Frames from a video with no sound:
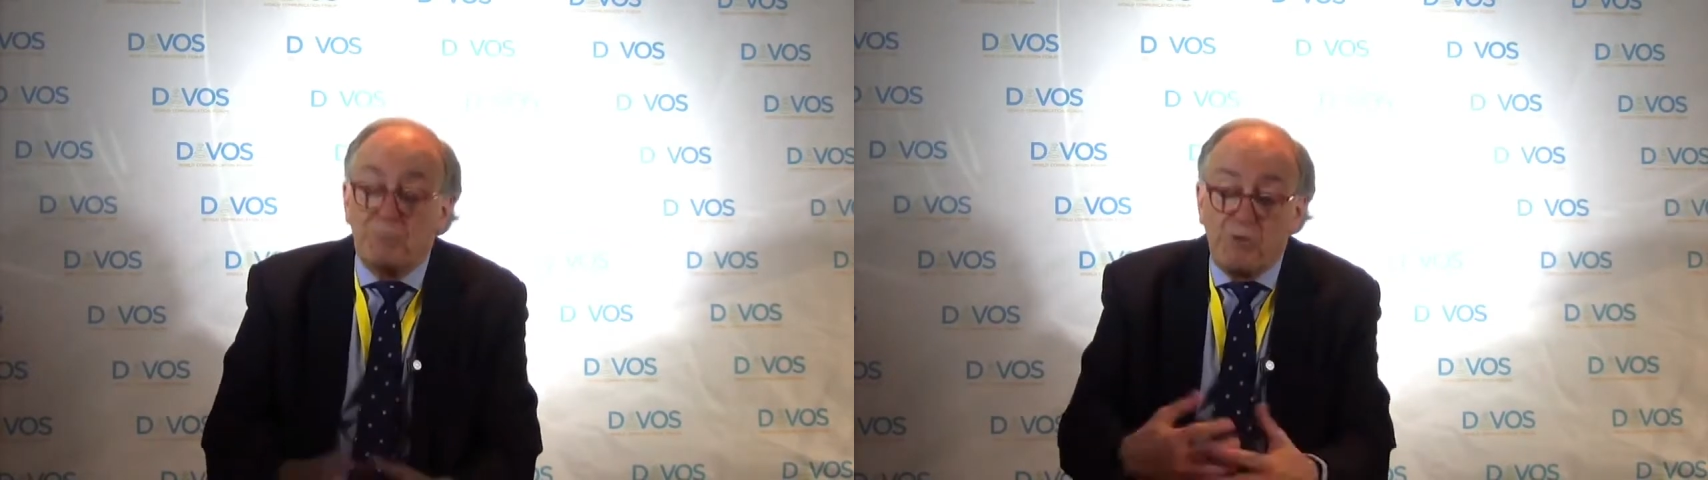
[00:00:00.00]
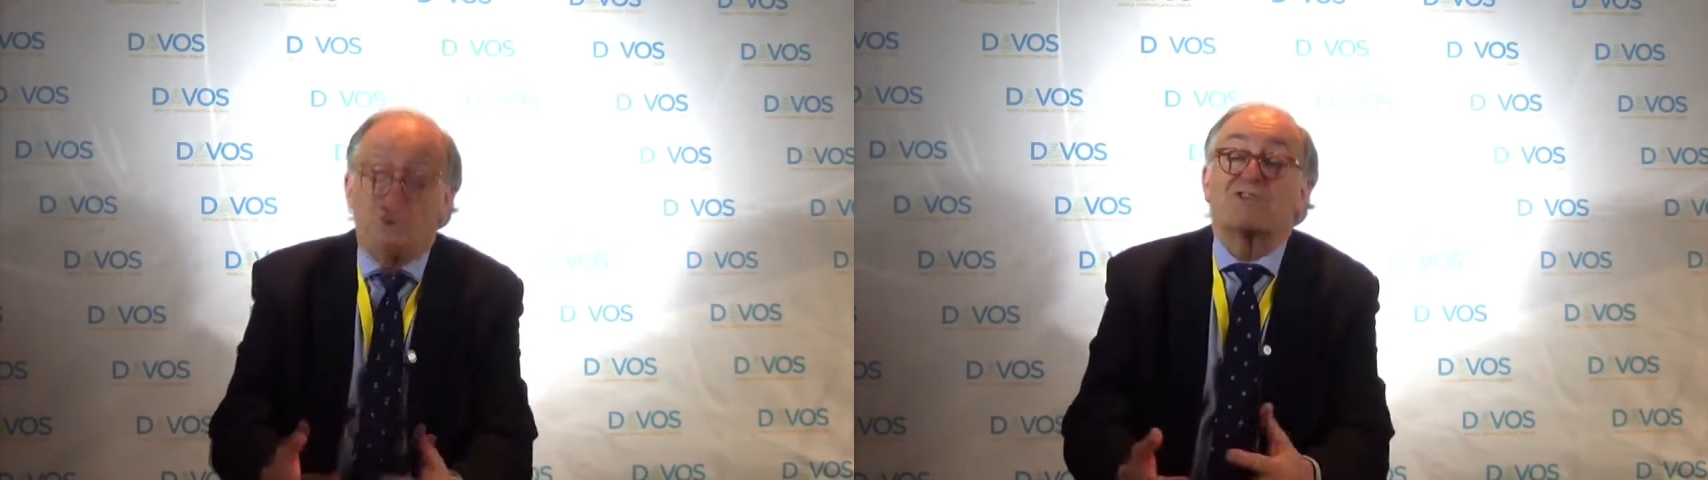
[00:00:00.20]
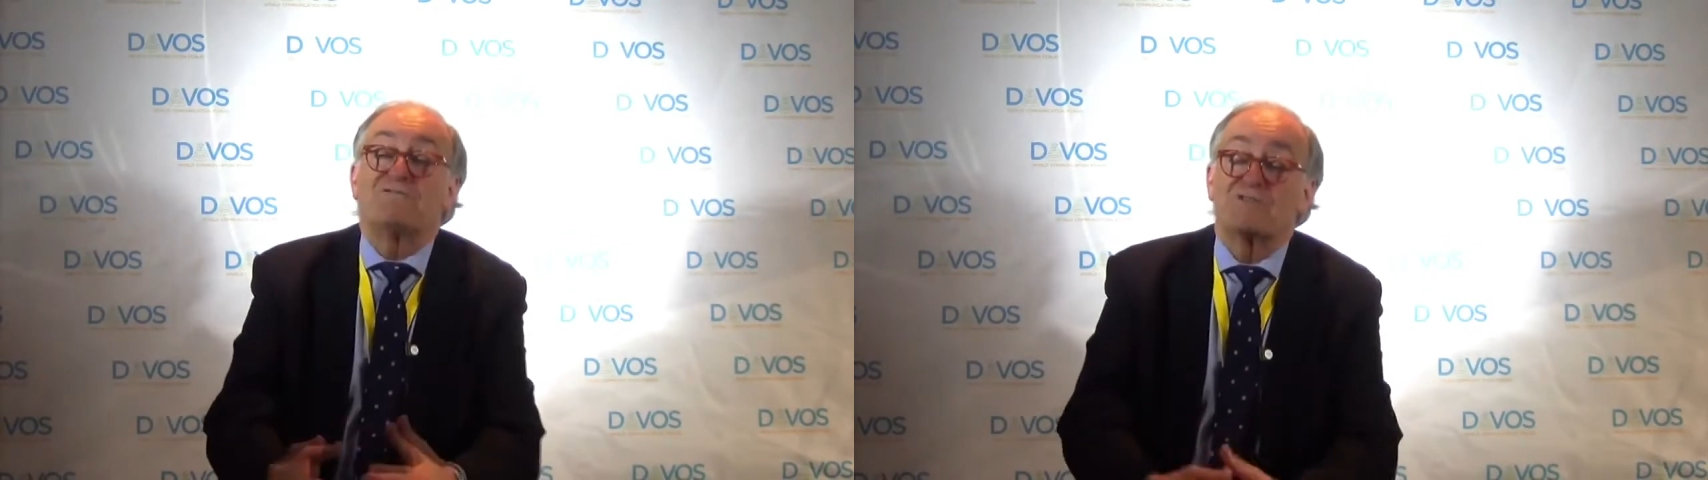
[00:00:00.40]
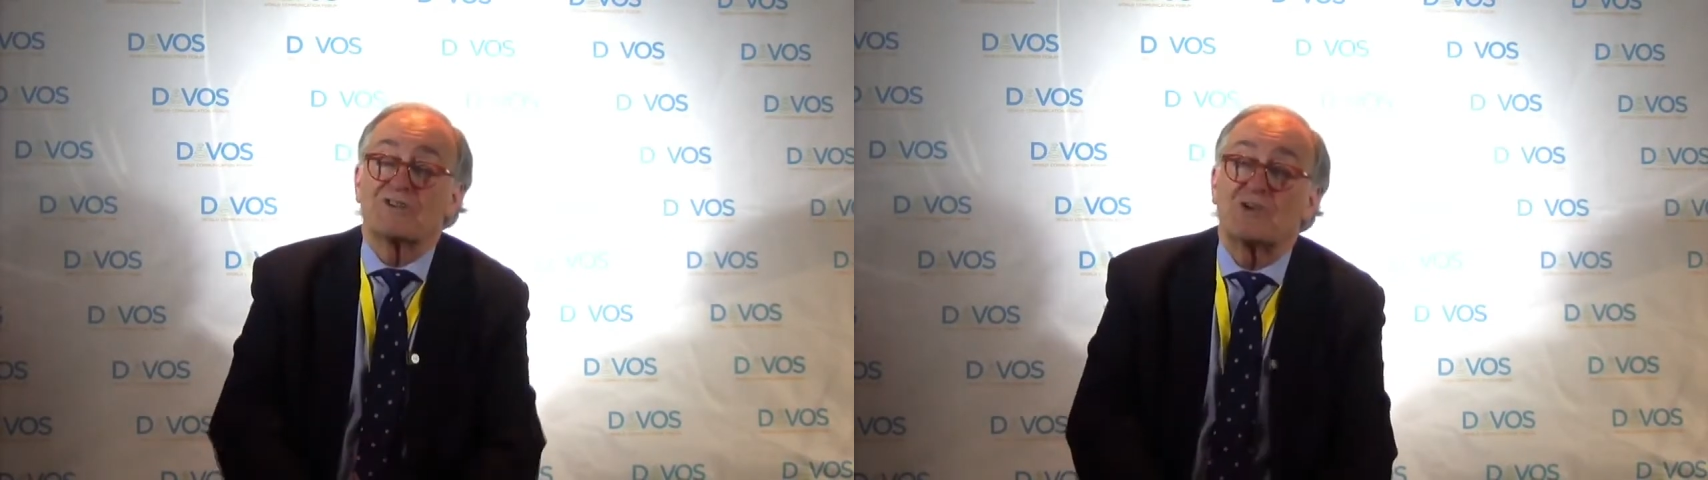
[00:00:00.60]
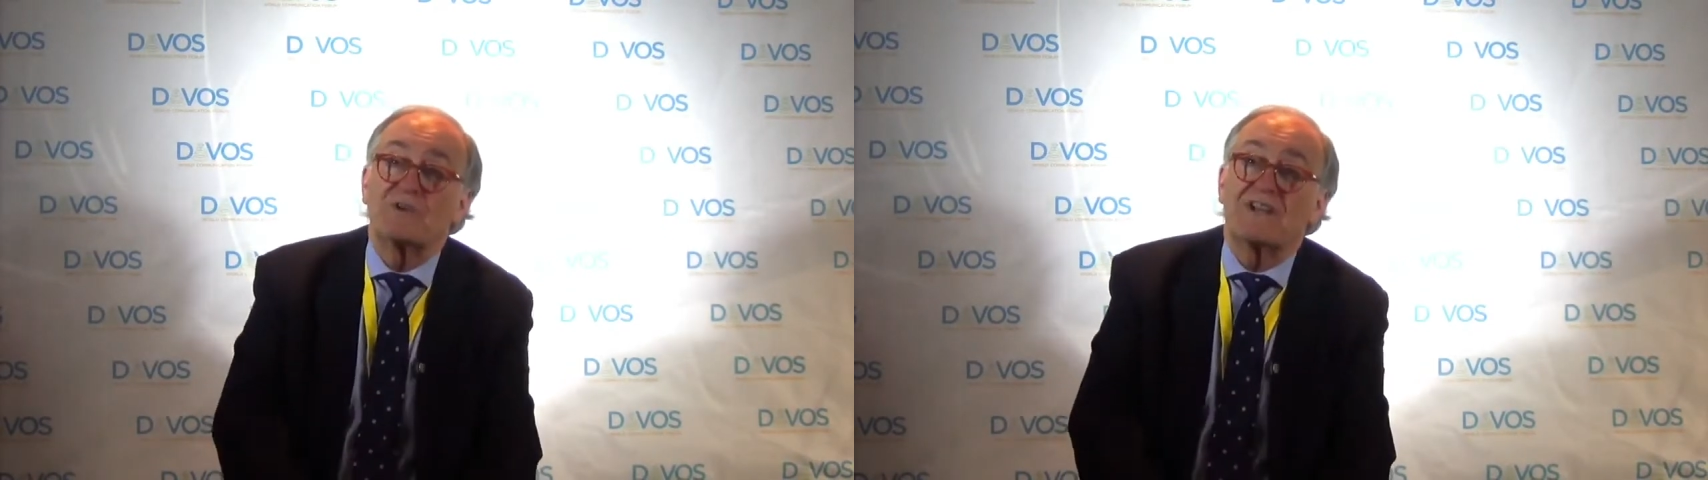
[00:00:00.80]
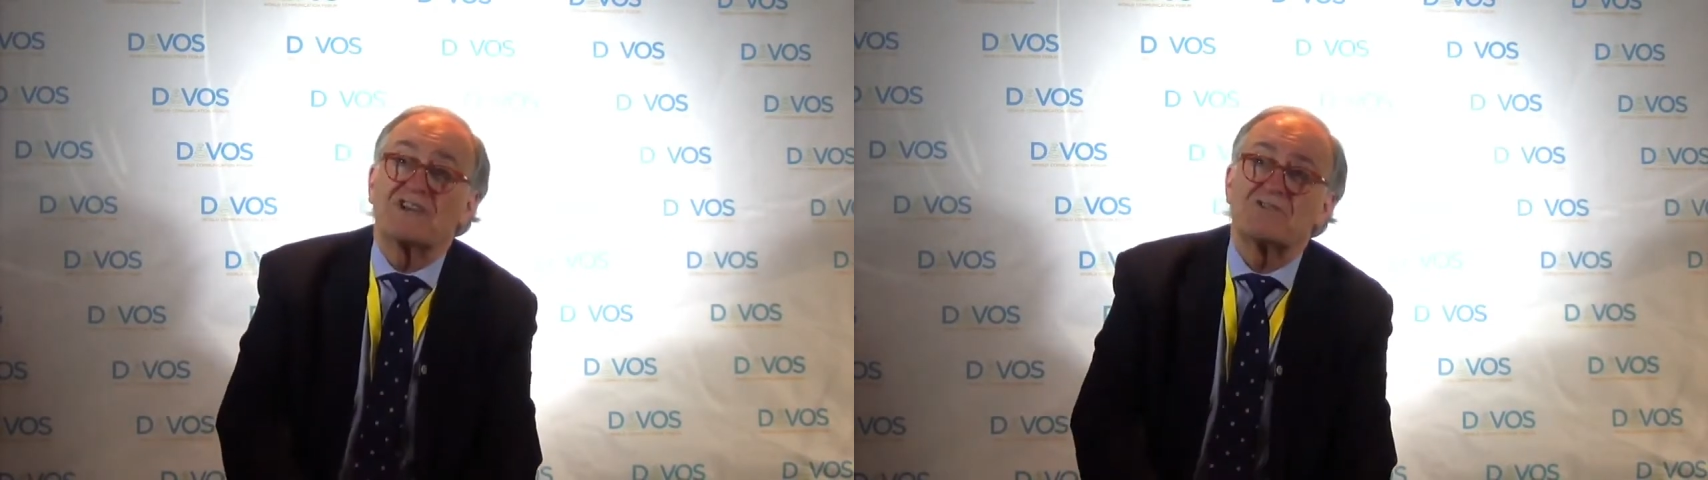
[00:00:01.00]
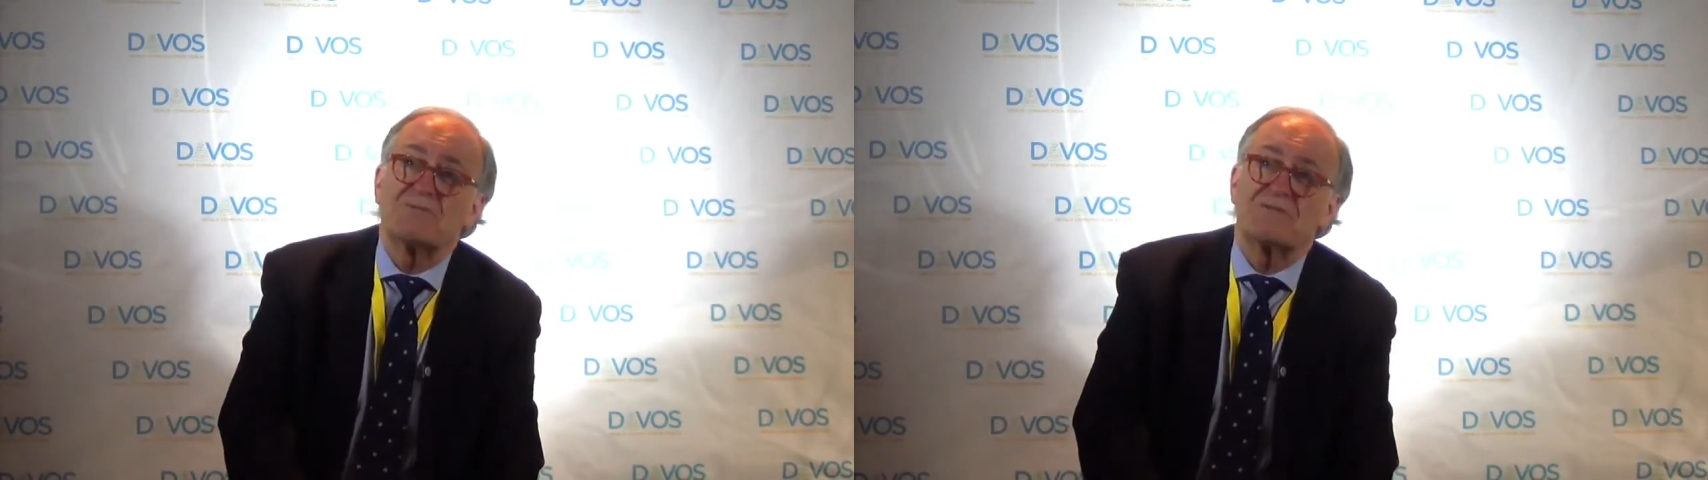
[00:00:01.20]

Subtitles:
work for the communication